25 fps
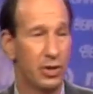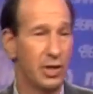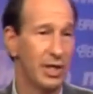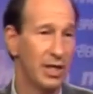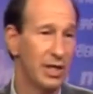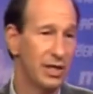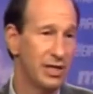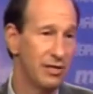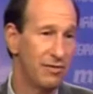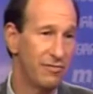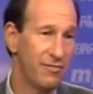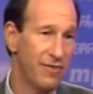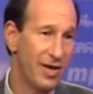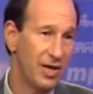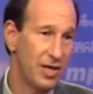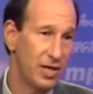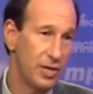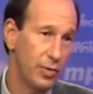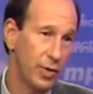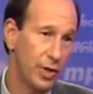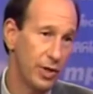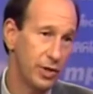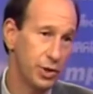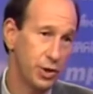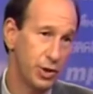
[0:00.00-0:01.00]
to get an
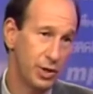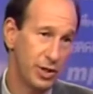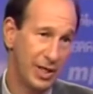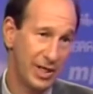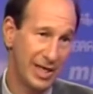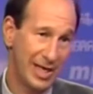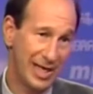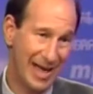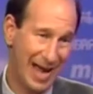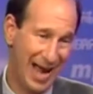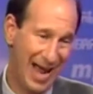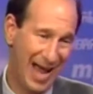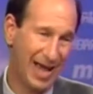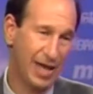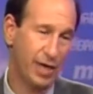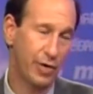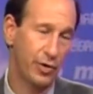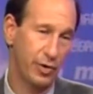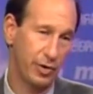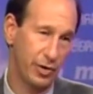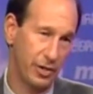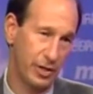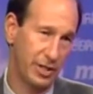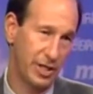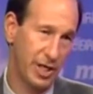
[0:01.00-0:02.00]
evaluation to get
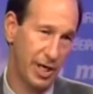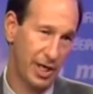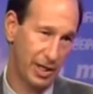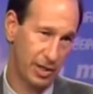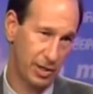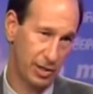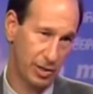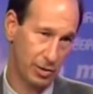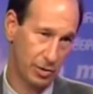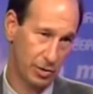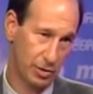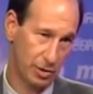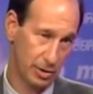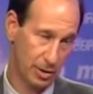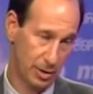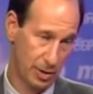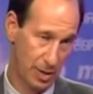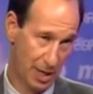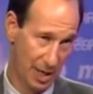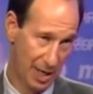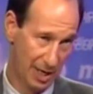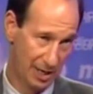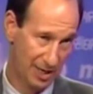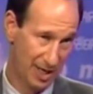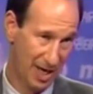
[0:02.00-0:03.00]
accurately diagnosed.
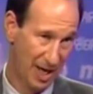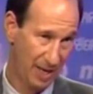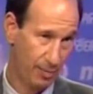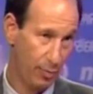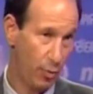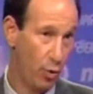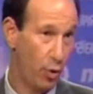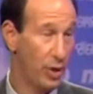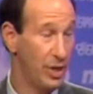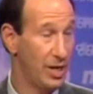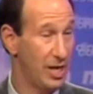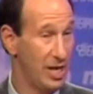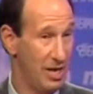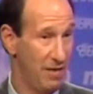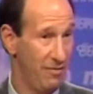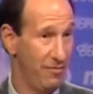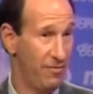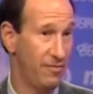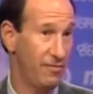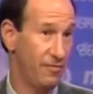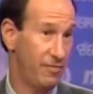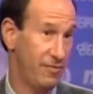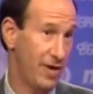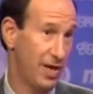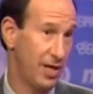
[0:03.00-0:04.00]
At that point, if
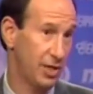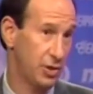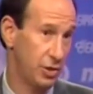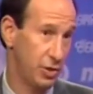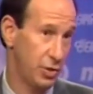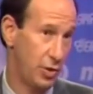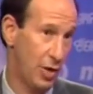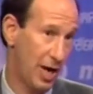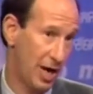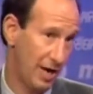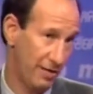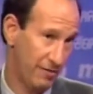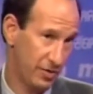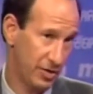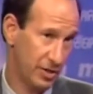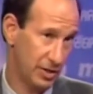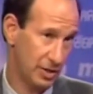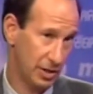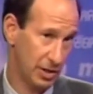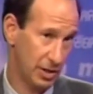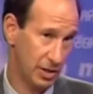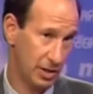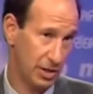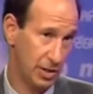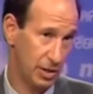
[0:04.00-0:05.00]
in fact you have
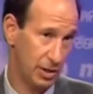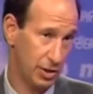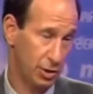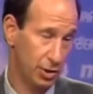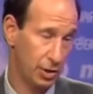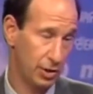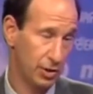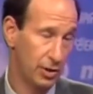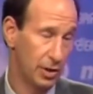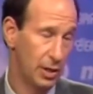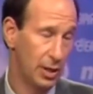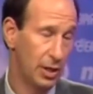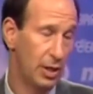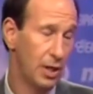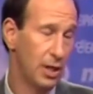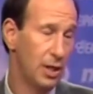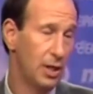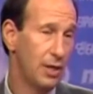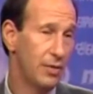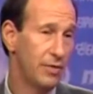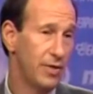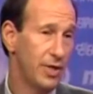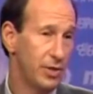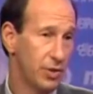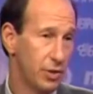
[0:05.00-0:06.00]
this condition,
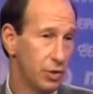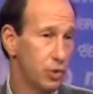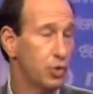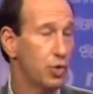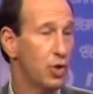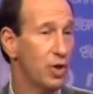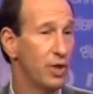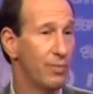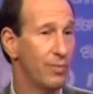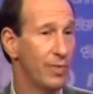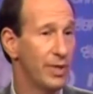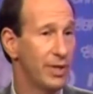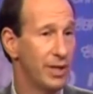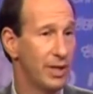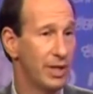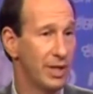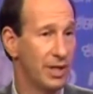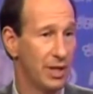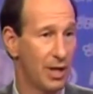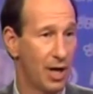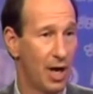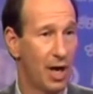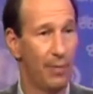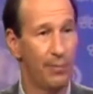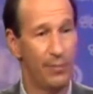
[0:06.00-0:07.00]
then the treatment
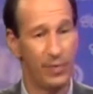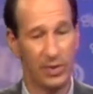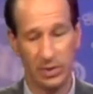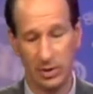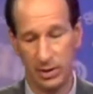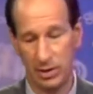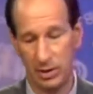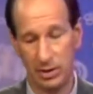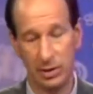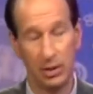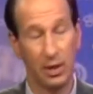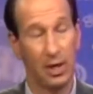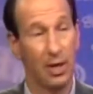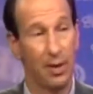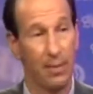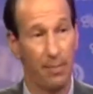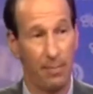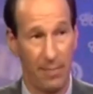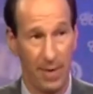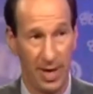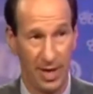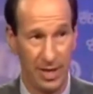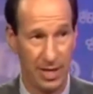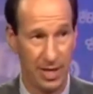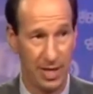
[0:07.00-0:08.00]
encompasses
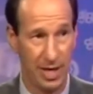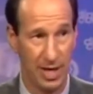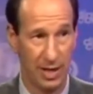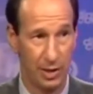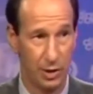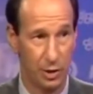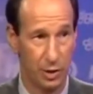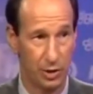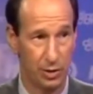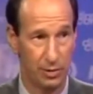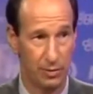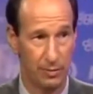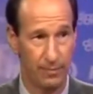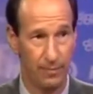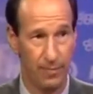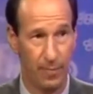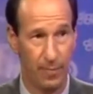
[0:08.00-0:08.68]
medication,